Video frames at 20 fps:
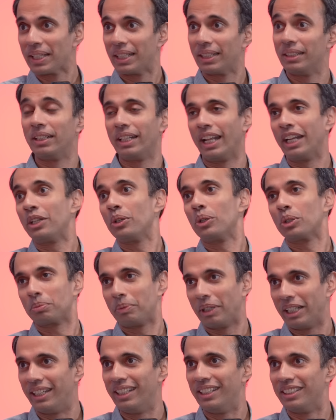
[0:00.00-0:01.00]
the 90
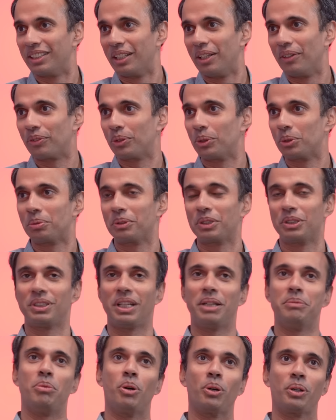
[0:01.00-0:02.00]
horsepower diesel, of course, because
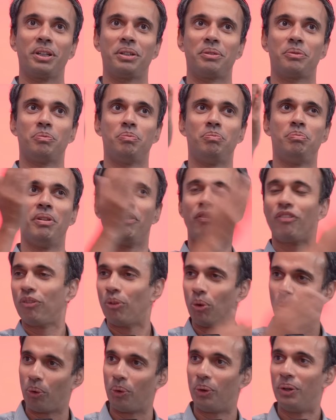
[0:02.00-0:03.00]
I bought it
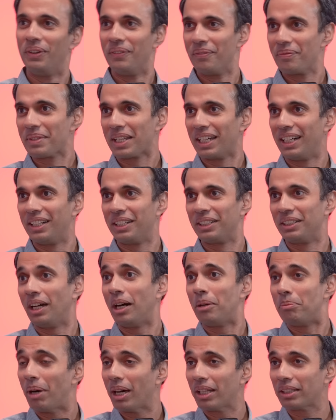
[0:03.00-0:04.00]
before the
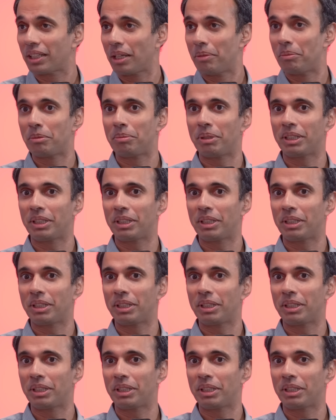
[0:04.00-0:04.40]
Abarth came in.